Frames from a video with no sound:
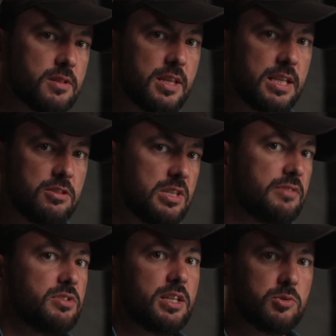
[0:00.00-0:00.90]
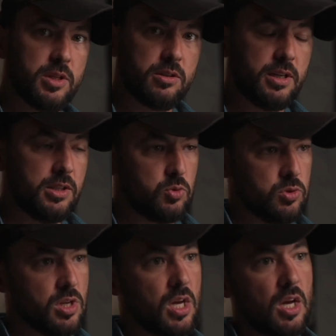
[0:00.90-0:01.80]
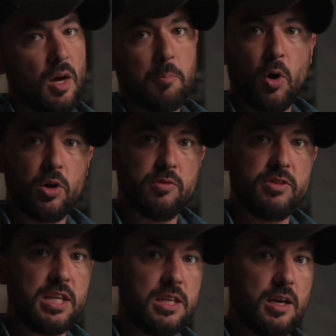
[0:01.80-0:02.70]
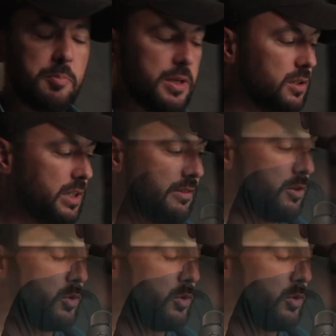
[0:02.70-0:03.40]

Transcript: that they can just have sex with, all right? This was part of the appeal and even